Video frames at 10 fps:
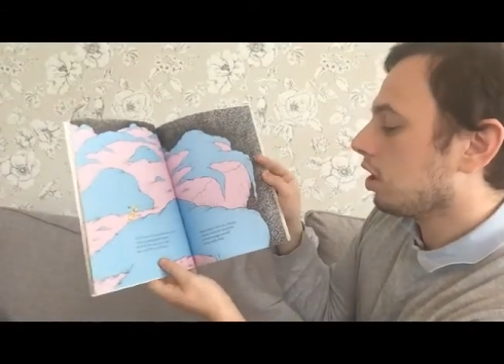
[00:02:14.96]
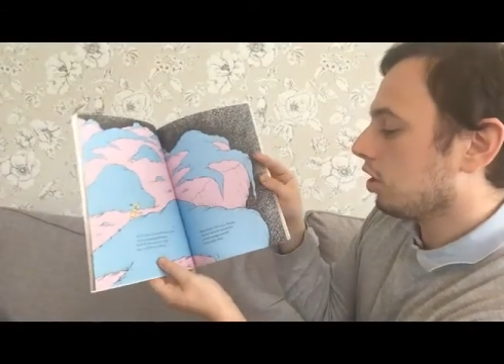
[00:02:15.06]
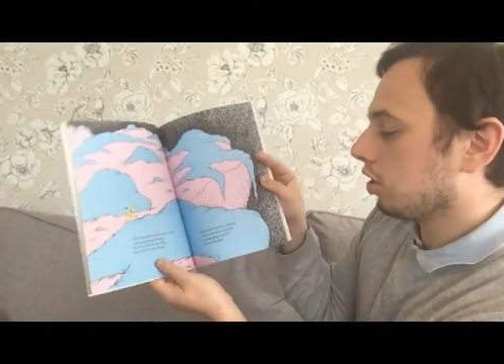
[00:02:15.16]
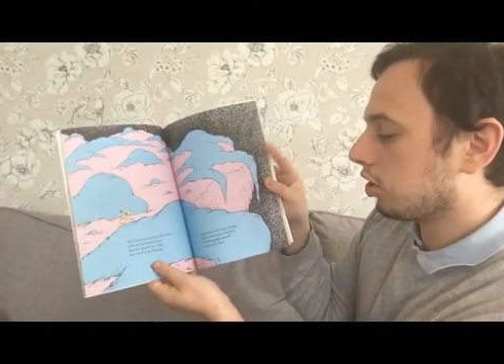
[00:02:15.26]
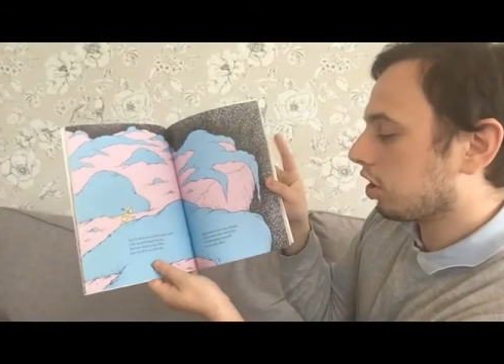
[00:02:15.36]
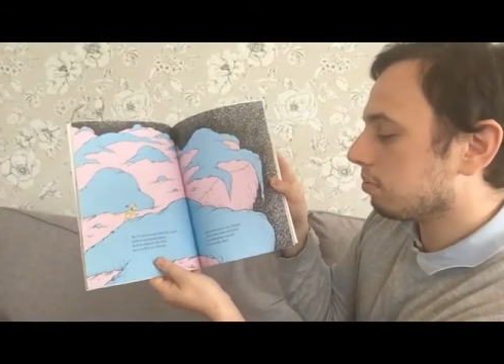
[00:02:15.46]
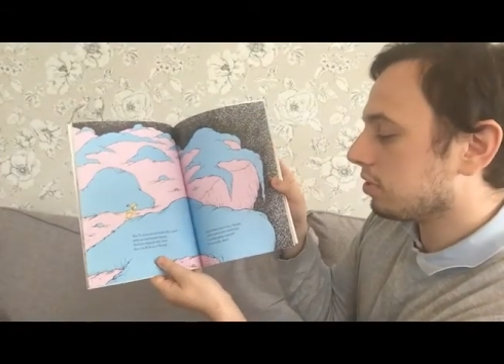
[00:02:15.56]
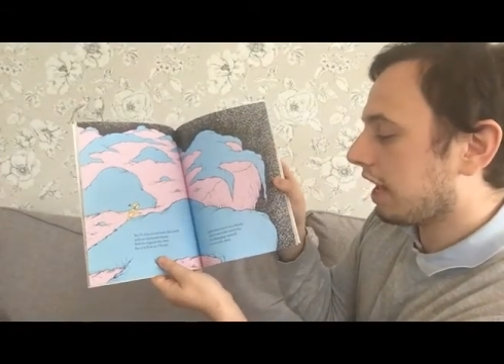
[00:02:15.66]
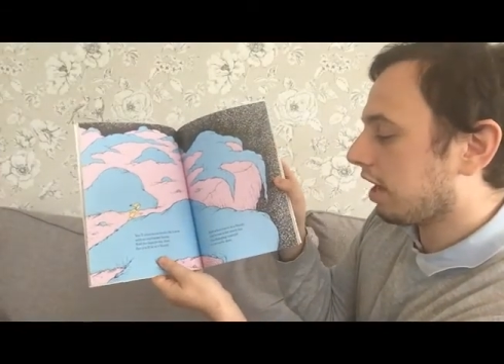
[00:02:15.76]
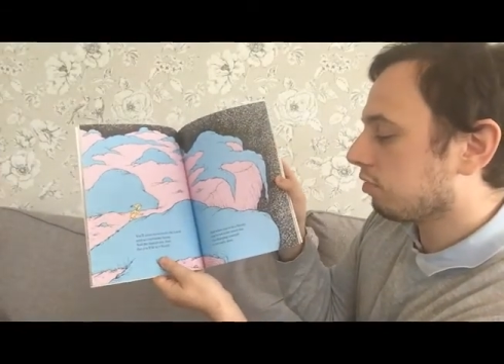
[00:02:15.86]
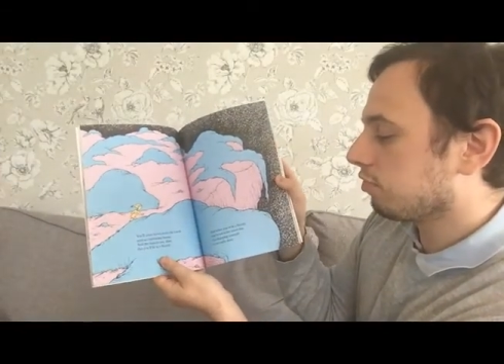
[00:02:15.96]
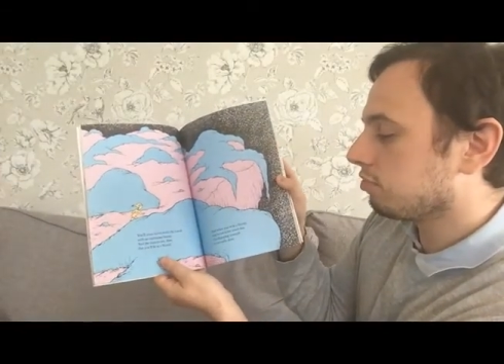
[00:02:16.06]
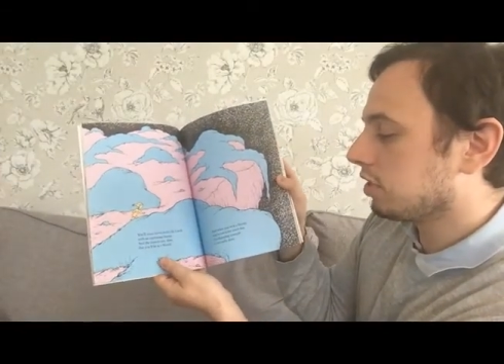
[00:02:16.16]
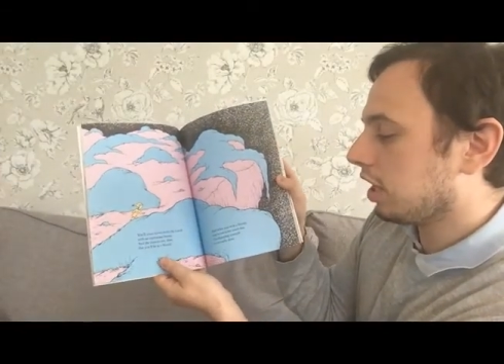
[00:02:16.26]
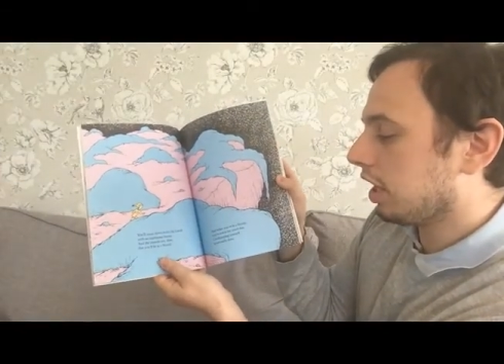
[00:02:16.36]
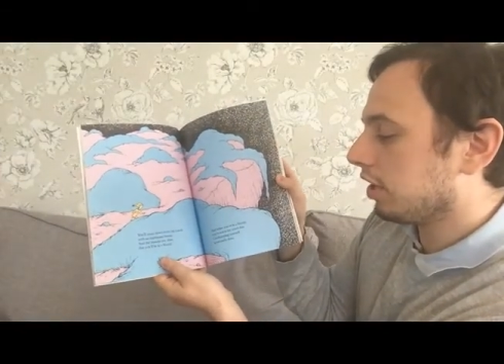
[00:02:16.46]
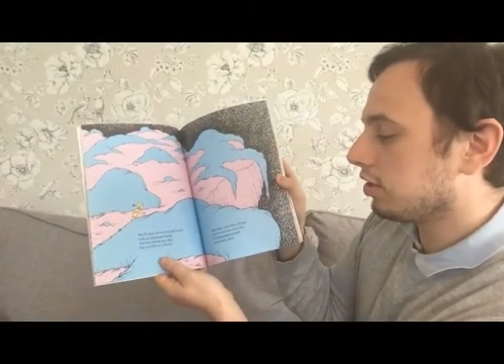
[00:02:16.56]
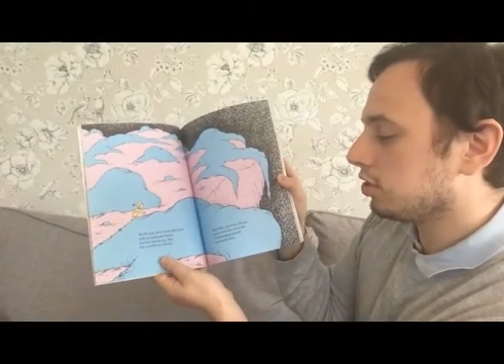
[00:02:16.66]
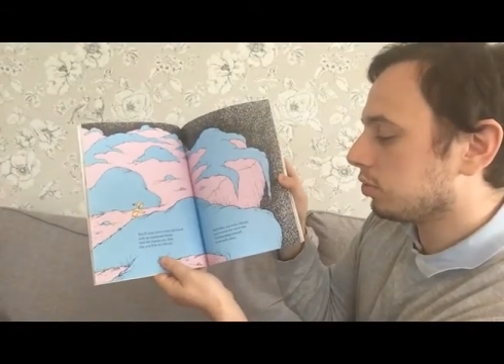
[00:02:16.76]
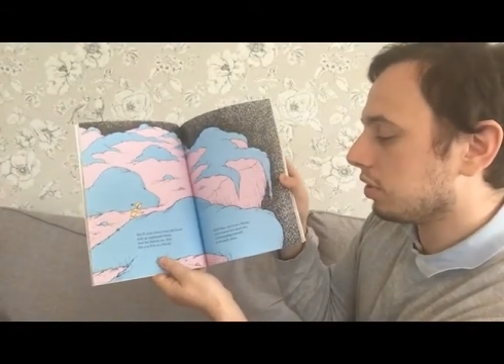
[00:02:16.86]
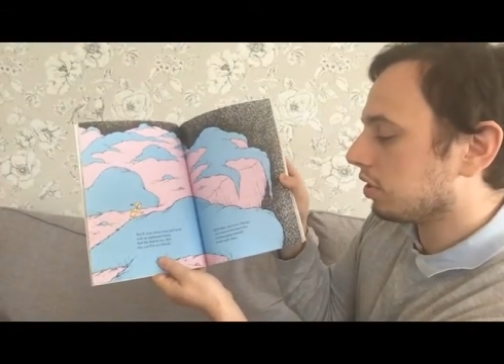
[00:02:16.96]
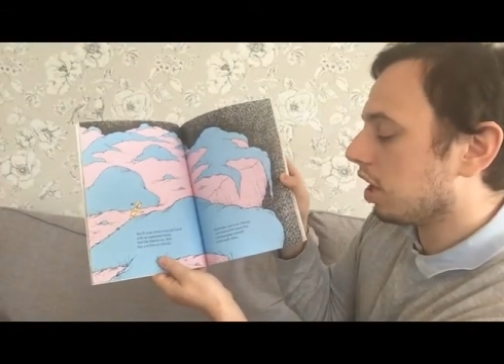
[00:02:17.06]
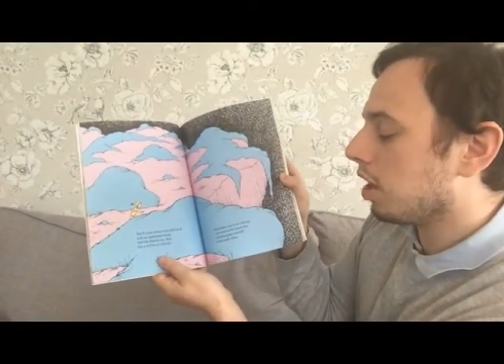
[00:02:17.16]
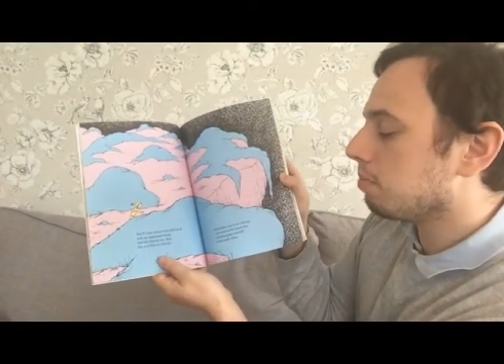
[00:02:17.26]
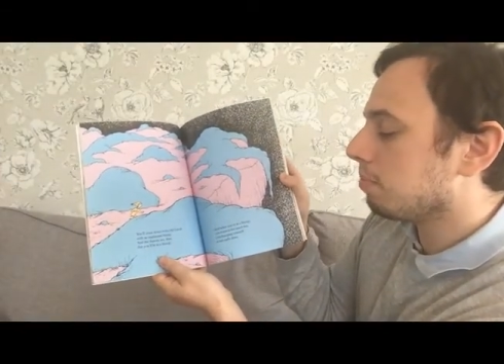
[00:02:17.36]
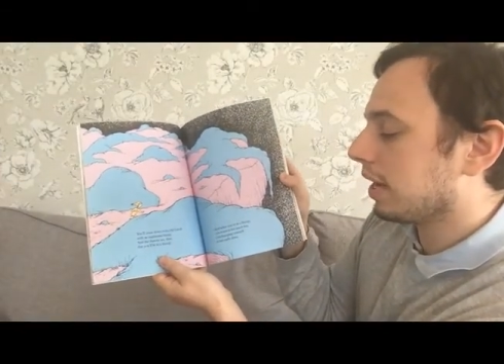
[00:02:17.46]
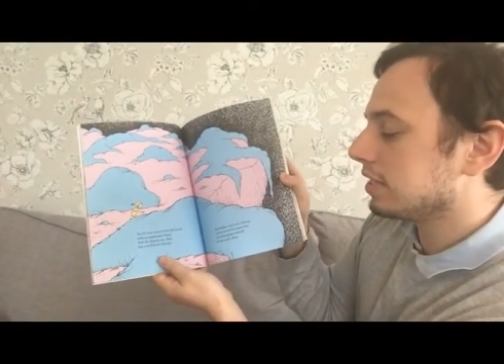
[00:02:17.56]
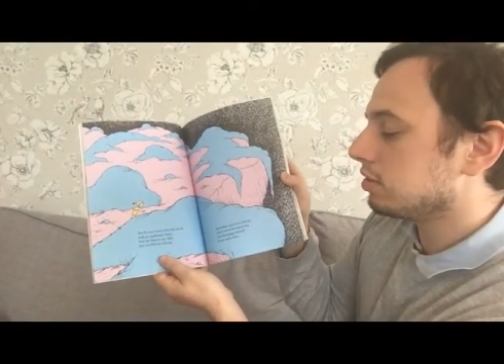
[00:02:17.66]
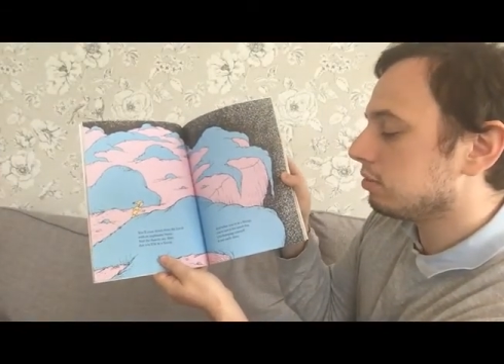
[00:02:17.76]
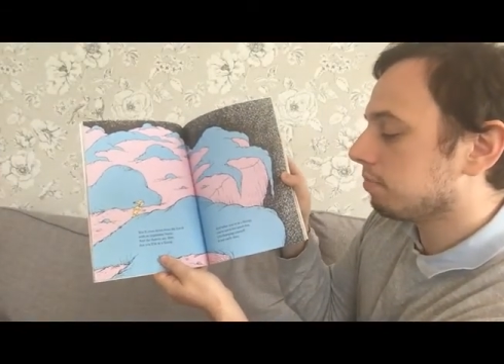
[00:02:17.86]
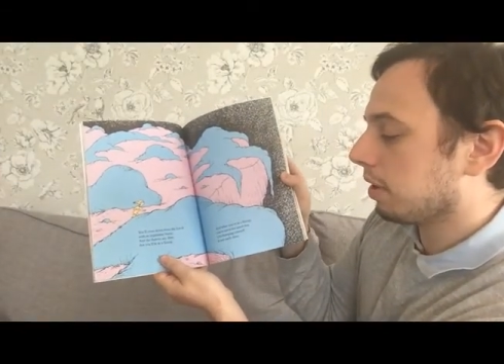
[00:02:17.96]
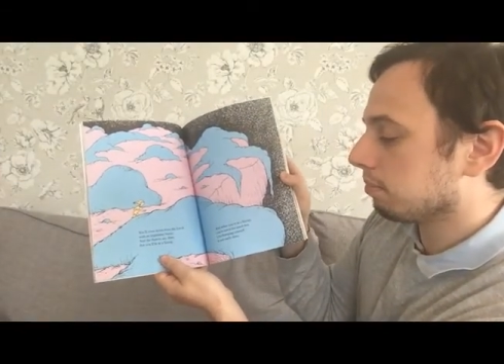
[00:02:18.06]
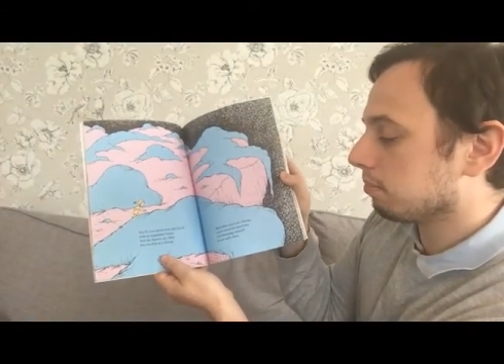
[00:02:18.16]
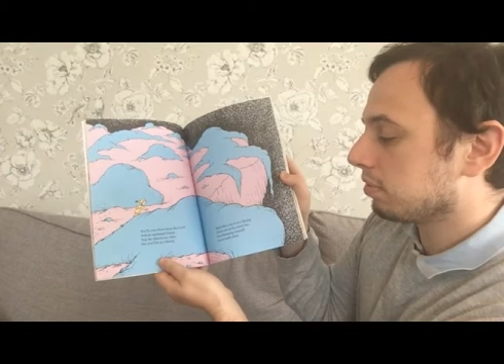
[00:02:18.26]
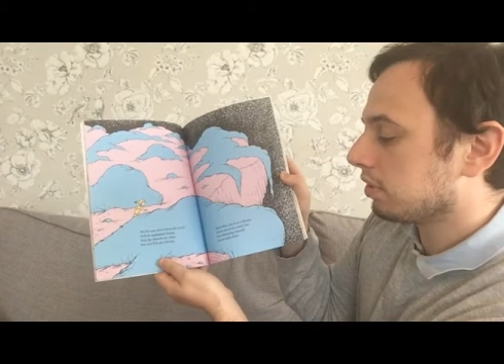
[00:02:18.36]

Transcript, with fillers: You'll come down from the lurch with an unpleasant bump,